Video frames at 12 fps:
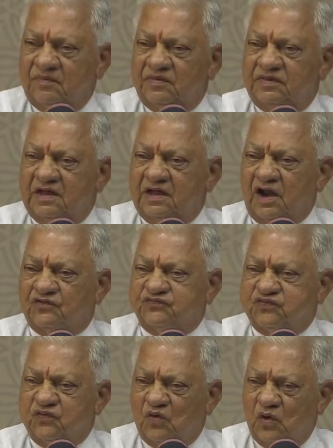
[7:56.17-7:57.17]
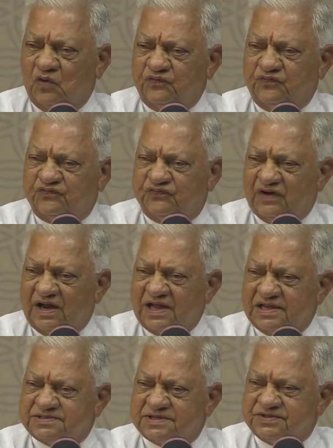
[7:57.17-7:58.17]
There are 4
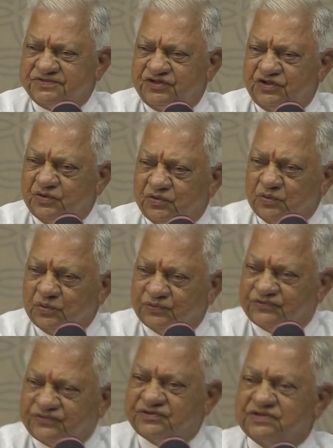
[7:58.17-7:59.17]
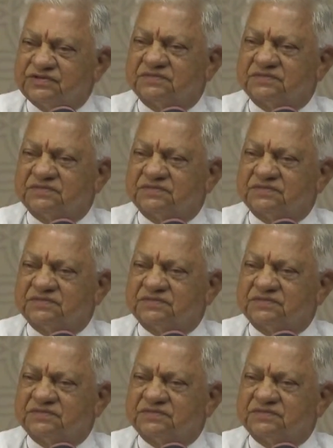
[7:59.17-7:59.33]
phrases used.